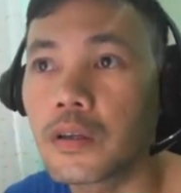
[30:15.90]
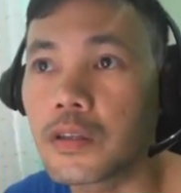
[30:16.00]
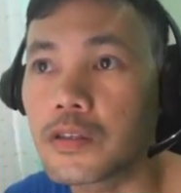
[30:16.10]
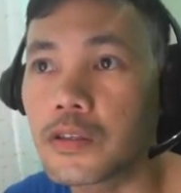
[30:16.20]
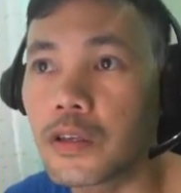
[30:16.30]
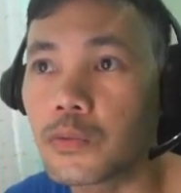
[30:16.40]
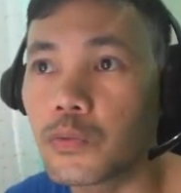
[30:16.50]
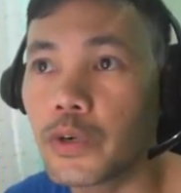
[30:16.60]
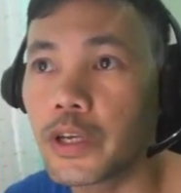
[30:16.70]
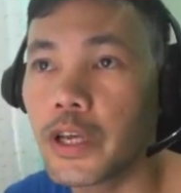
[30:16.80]
It's not
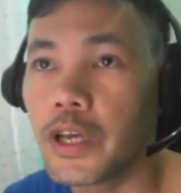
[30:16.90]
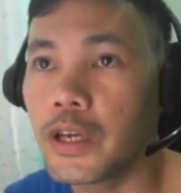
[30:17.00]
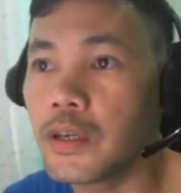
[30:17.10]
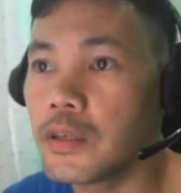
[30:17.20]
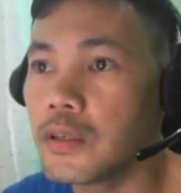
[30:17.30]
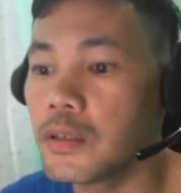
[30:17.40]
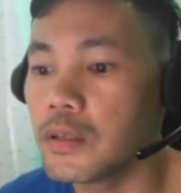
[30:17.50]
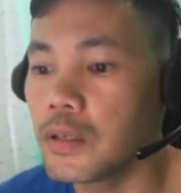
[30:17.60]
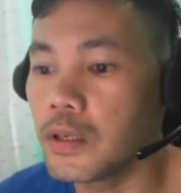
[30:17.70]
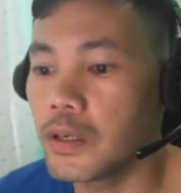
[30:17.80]
working.
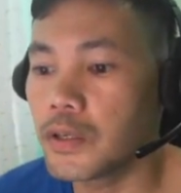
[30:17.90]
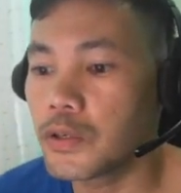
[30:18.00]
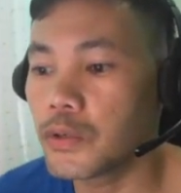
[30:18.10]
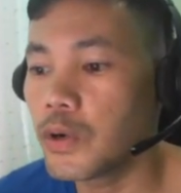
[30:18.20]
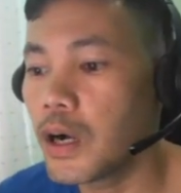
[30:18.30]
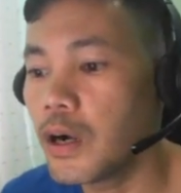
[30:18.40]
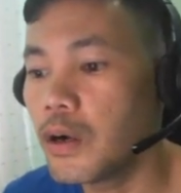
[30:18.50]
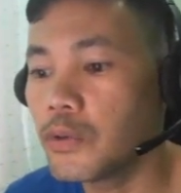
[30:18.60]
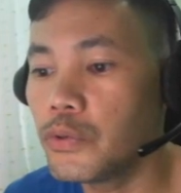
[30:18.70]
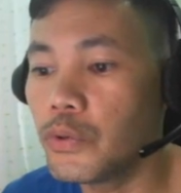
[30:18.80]
So
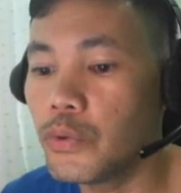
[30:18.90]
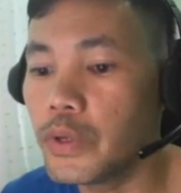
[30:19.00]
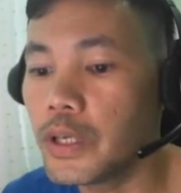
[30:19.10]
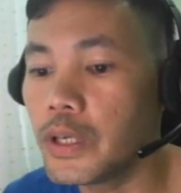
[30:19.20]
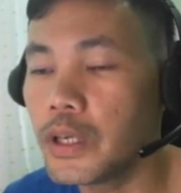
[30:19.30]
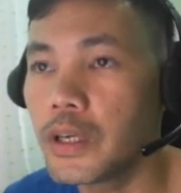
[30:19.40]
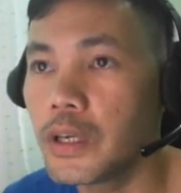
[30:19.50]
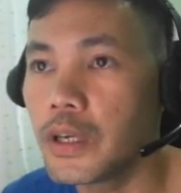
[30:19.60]
how do we